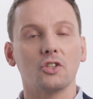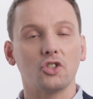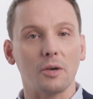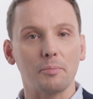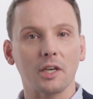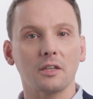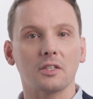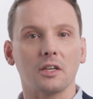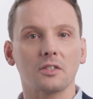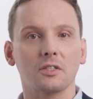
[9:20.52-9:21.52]
JPEG
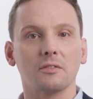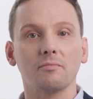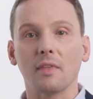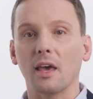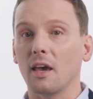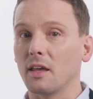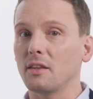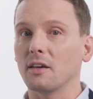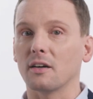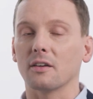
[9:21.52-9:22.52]
XS,
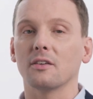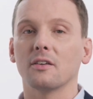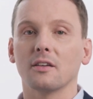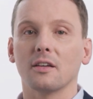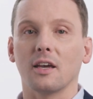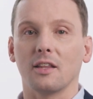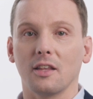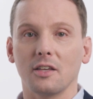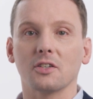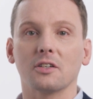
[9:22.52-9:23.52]
NDI
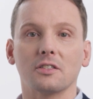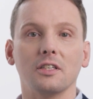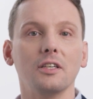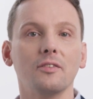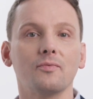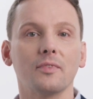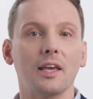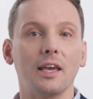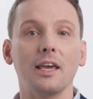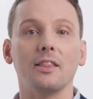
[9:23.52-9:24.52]
and SRT
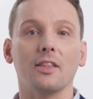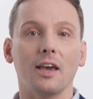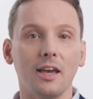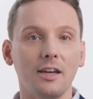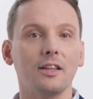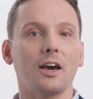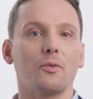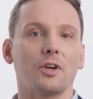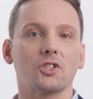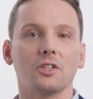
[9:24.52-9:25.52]
in any
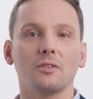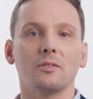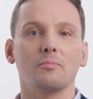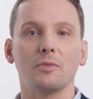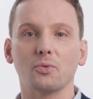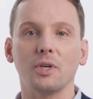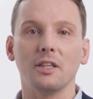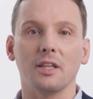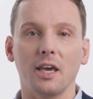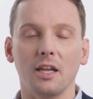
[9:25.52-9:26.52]
direction
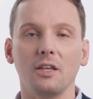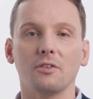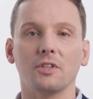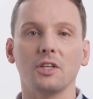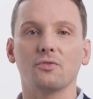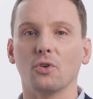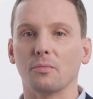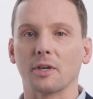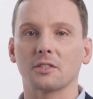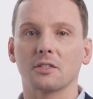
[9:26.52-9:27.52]
between any of these
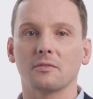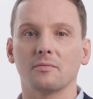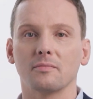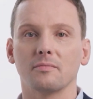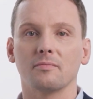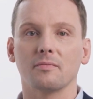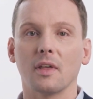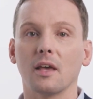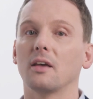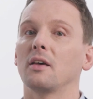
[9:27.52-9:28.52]
formats.
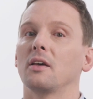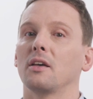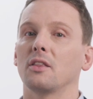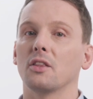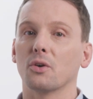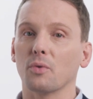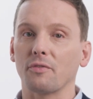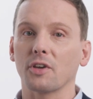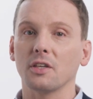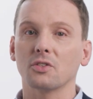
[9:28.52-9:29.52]
The
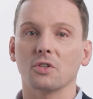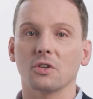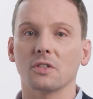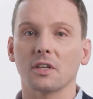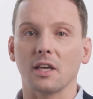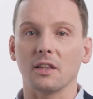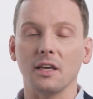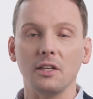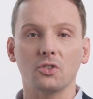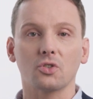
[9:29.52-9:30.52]
graphic inserter can
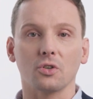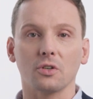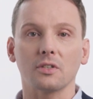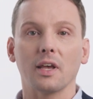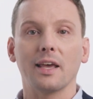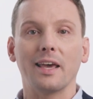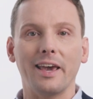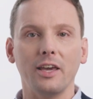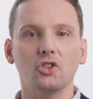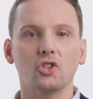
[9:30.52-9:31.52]
insert
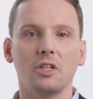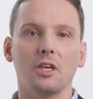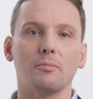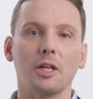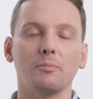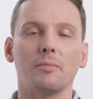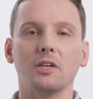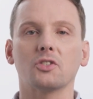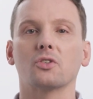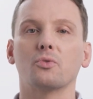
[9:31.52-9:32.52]

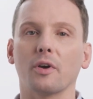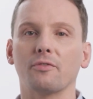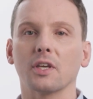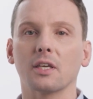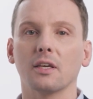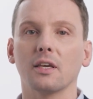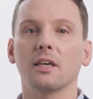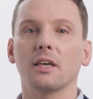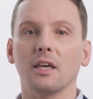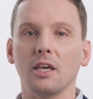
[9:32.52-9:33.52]
HTML-based graphic
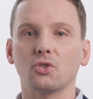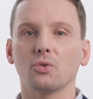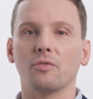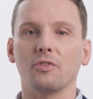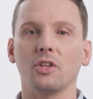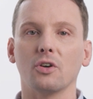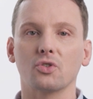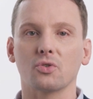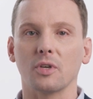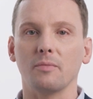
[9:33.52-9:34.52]
into a video
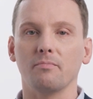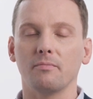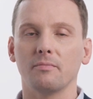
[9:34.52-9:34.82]
stream.